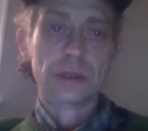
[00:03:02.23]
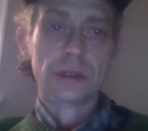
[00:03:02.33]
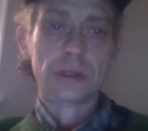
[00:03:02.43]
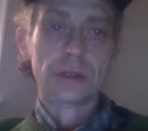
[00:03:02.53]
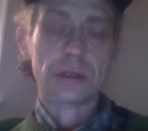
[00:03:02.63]

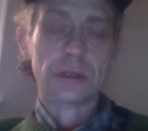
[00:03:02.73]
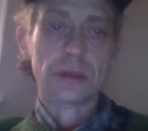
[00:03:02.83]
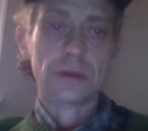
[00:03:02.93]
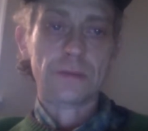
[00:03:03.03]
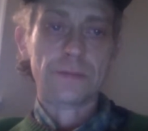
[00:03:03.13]

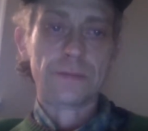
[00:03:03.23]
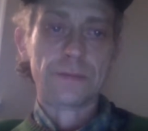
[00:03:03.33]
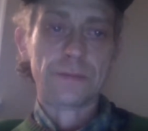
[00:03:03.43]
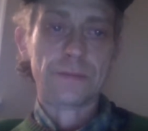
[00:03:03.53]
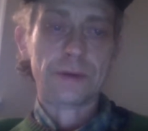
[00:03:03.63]
of
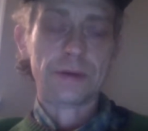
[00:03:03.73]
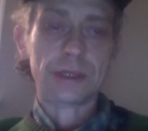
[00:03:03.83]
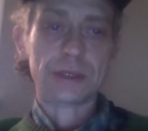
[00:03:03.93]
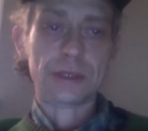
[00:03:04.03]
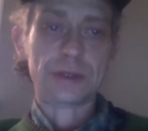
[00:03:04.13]

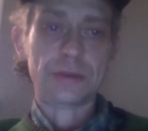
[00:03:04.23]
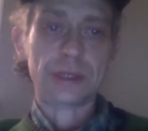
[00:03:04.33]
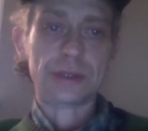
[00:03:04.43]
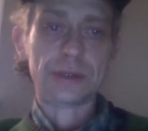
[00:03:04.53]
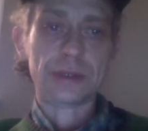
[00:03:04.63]
various
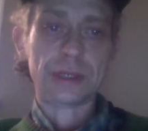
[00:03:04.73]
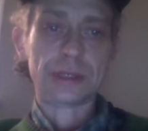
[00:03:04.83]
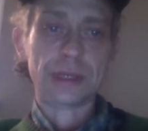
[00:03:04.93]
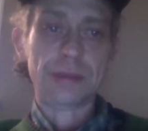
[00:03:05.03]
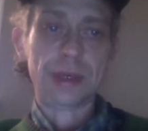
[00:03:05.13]
situations
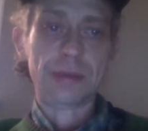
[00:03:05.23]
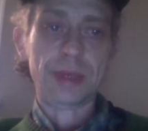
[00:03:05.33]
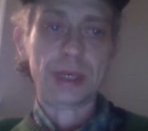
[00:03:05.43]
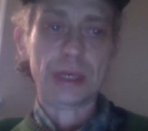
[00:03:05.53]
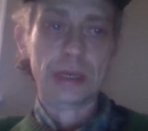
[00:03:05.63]
as they may
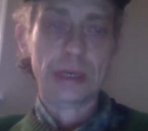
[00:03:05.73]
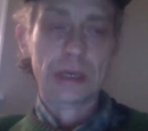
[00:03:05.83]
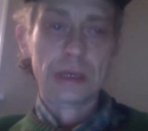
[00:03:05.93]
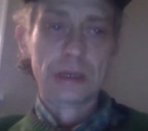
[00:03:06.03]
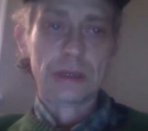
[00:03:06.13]
be,
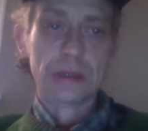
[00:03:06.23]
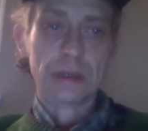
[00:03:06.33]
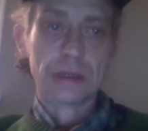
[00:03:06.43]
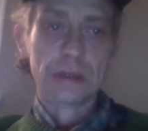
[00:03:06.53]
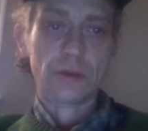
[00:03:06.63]

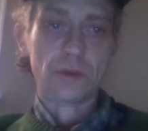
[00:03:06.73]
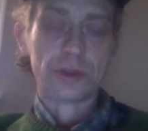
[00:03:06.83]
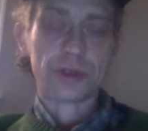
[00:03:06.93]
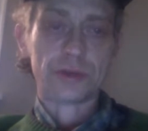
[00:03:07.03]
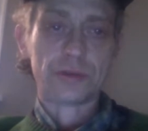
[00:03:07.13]
or
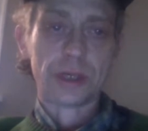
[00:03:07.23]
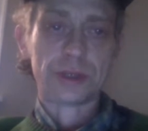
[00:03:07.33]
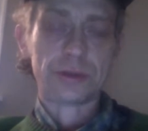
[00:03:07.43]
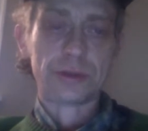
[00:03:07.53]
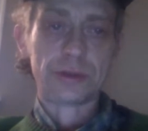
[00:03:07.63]

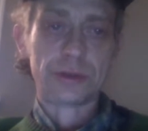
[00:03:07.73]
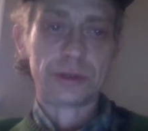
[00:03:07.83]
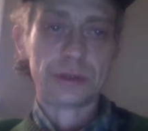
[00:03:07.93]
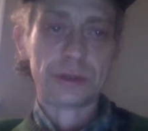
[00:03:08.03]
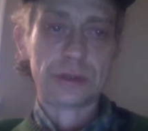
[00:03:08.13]
structures.